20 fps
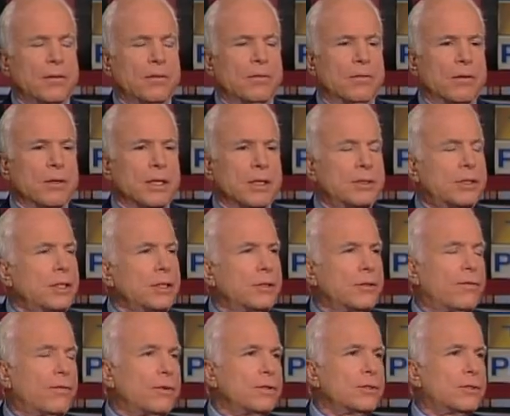Well, let's get the
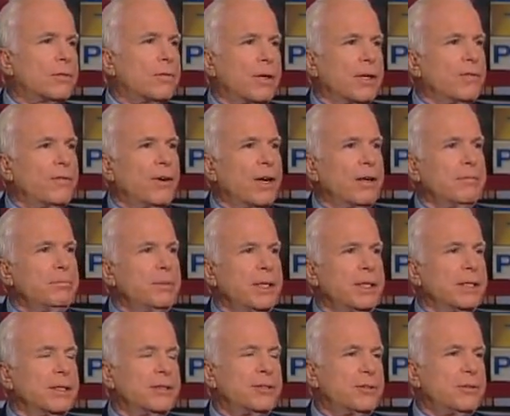first $25
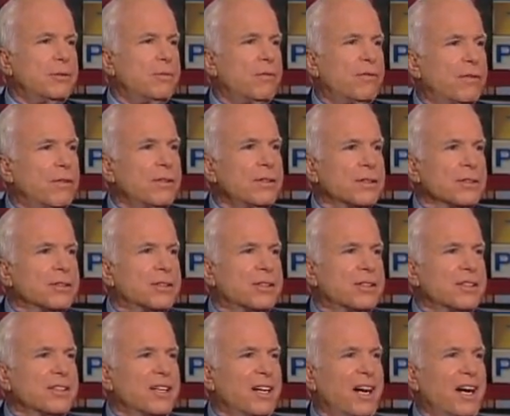billion to them first.
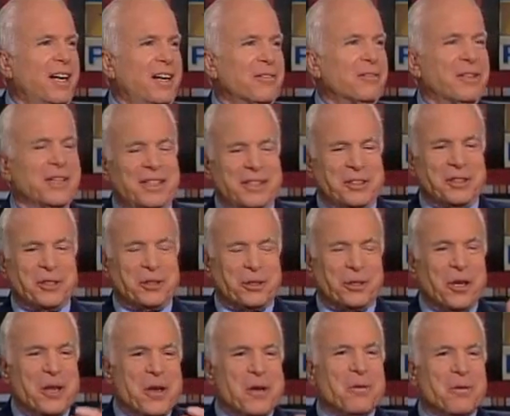we
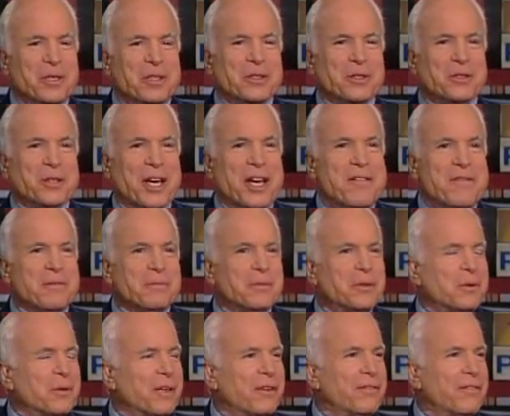just gave them
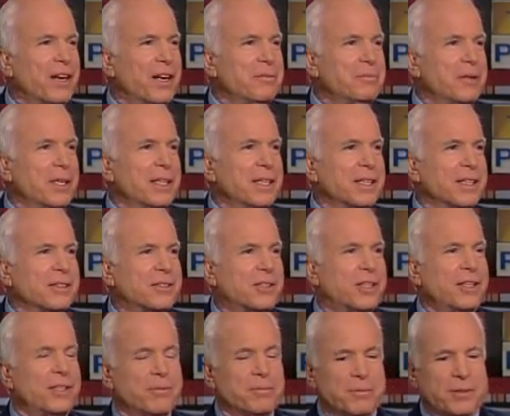$25 billion. Let's
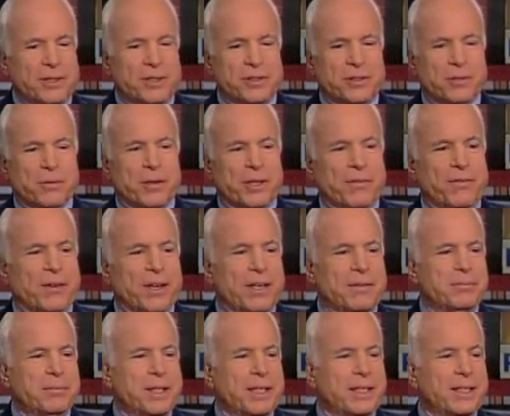get them the
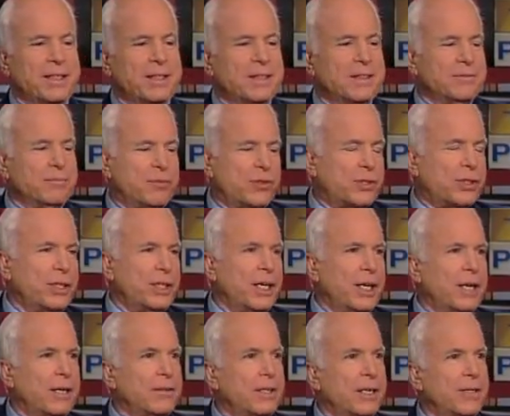$25 billion and see
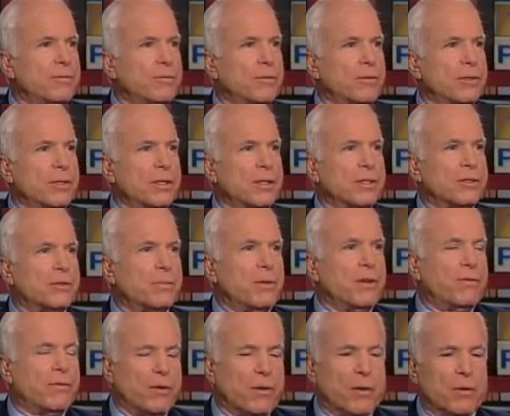how that works
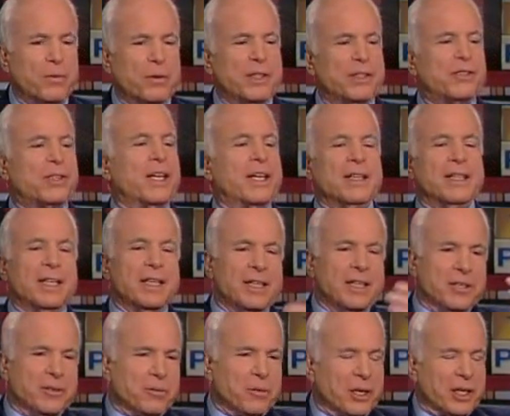before we say
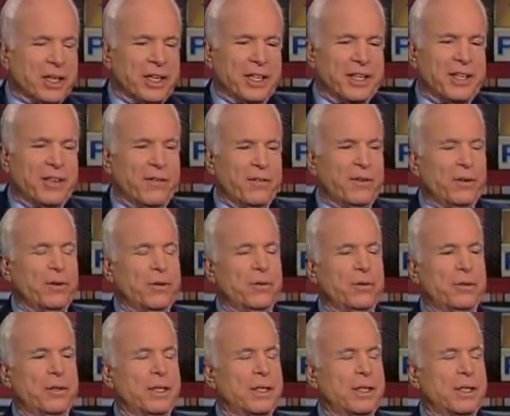we're going to give you.